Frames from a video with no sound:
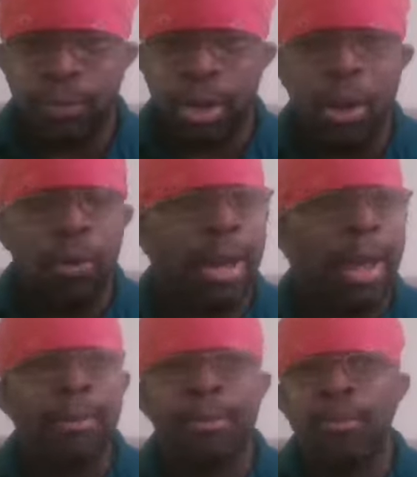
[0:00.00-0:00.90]

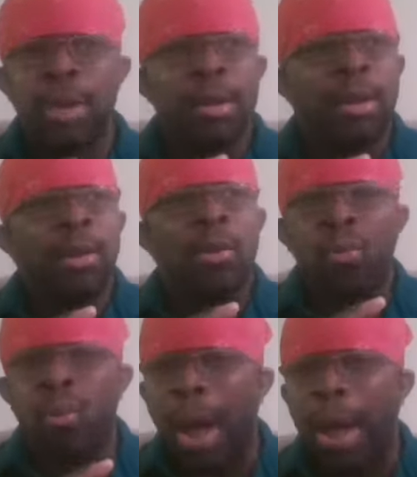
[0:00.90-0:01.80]
Okay.
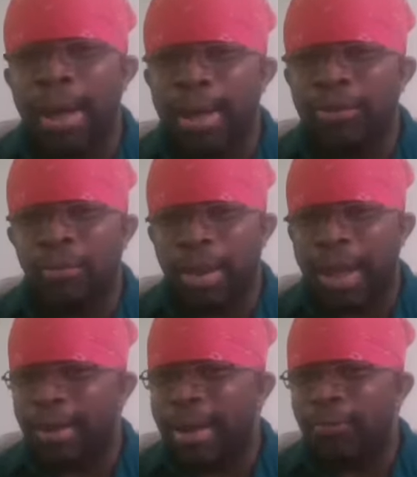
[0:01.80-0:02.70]
Why is
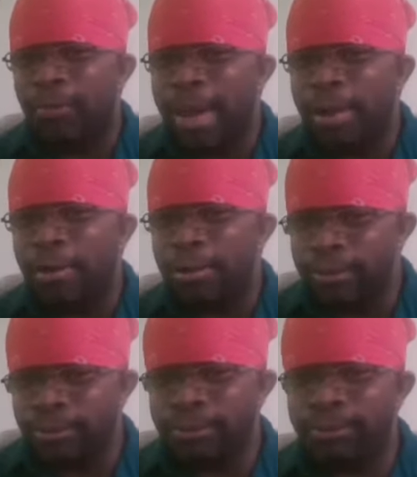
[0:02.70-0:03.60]
Black Lives Matter
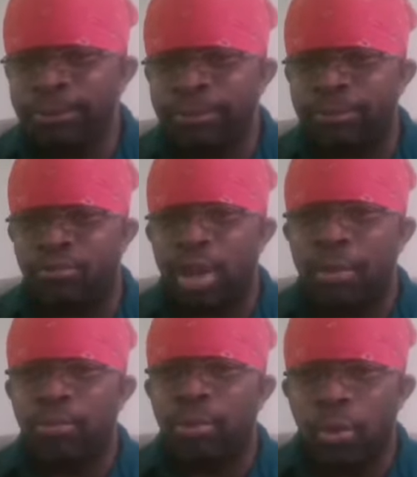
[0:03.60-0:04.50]

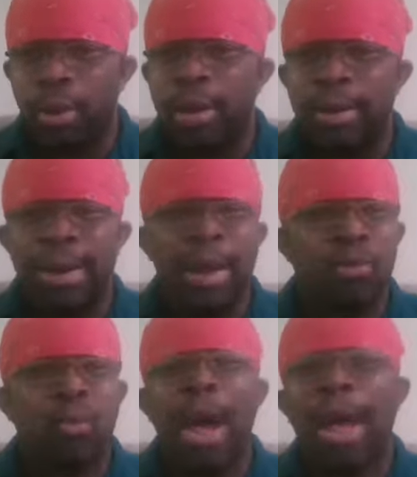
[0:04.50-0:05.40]
important,
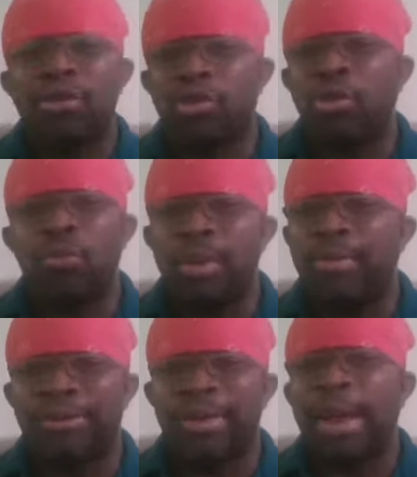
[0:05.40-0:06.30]
and why shouldn't we
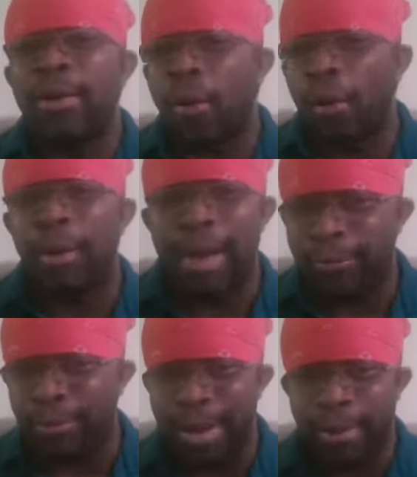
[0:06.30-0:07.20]
be saying all
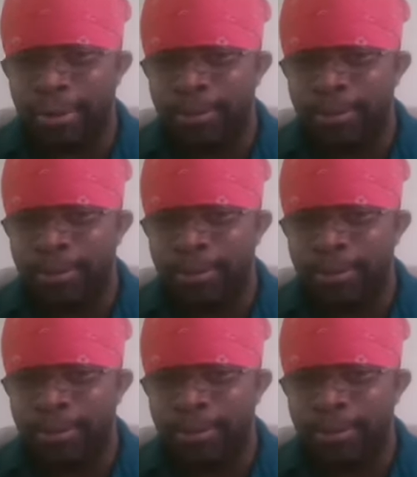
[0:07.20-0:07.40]
lives matter?